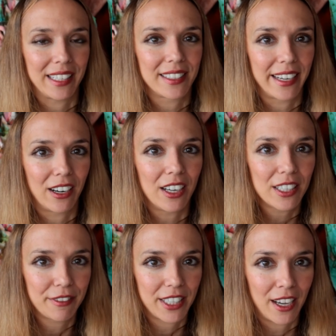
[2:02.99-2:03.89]
and take a
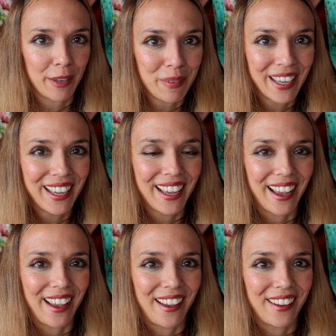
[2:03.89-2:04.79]
lot of time,
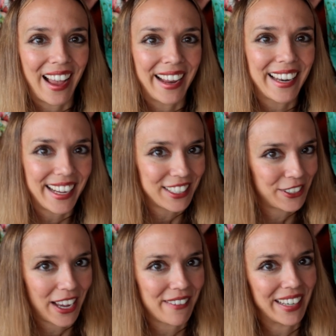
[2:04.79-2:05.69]
I like
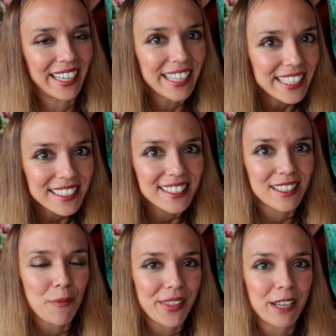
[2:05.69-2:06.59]
to have at least
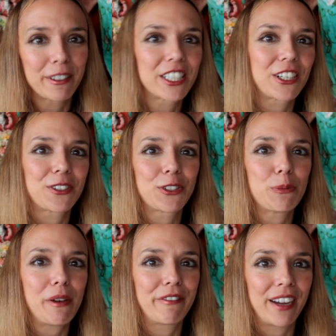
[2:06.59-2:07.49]
something which goes
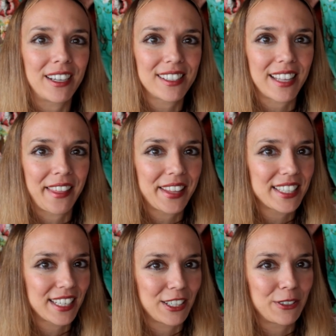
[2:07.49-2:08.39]
super fast, and
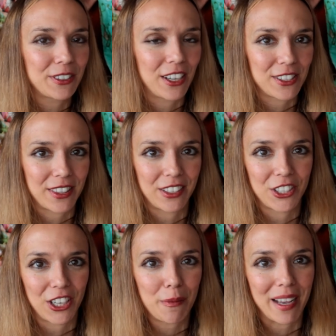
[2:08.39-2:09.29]
this glue does the
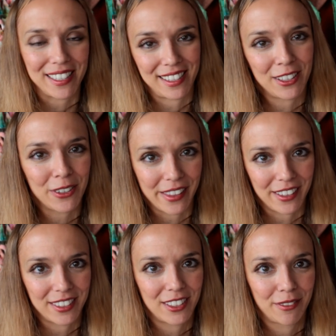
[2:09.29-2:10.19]
job as no
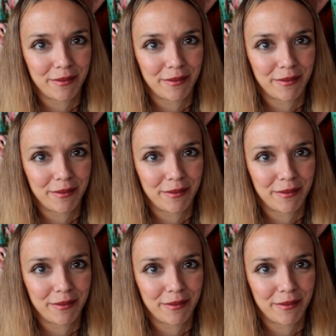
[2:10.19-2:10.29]
others.